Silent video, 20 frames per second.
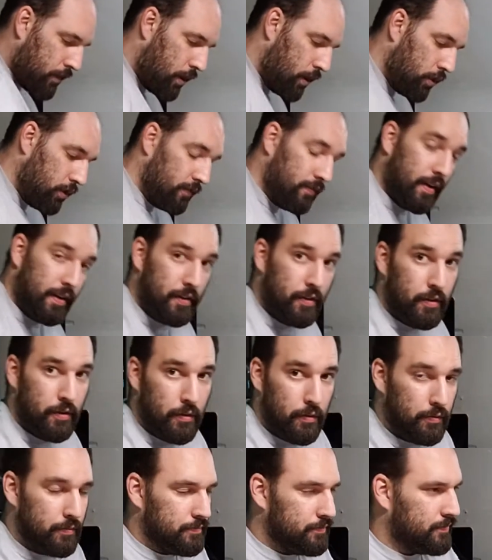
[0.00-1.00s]
Although if I
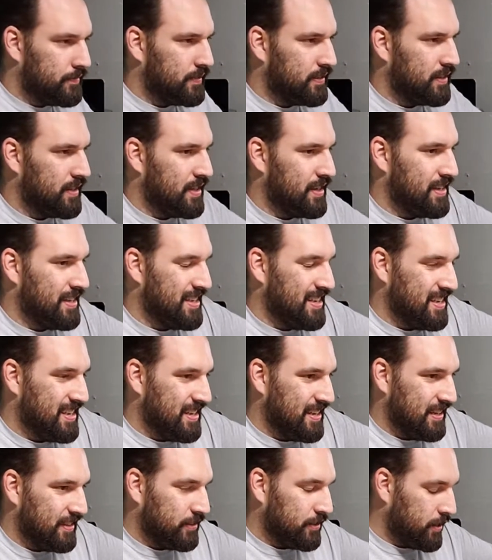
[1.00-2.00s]
do,
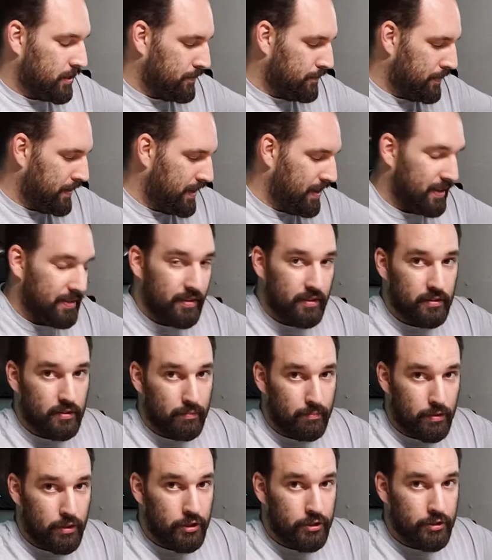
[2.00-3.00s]
it's going to be in the
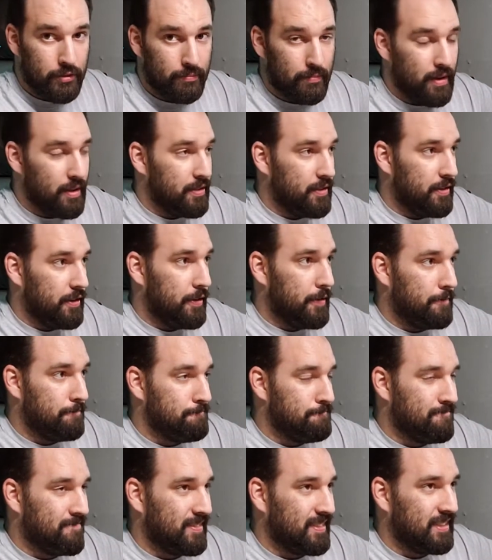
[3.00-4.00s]
submersion method,
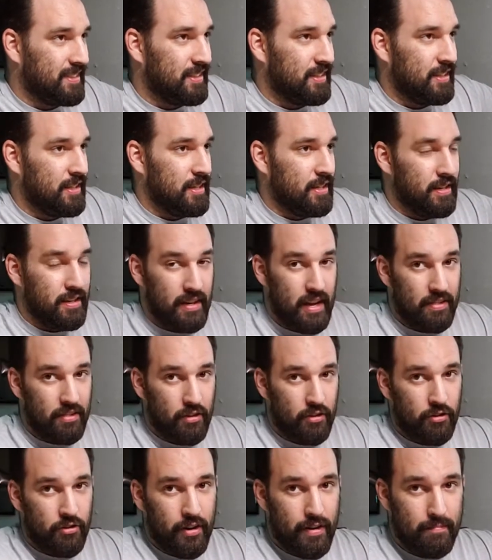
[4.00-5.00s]
not
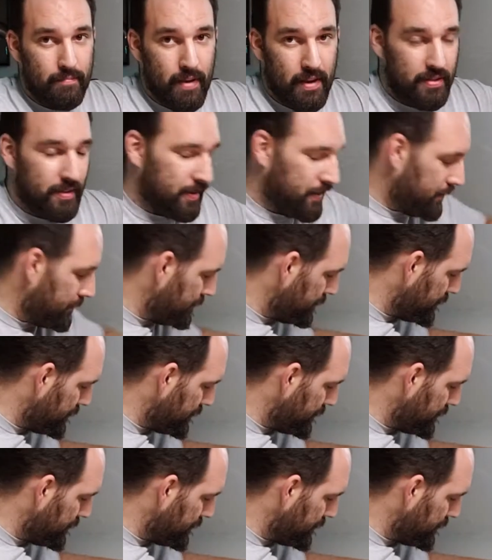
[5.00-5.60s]
the cream method.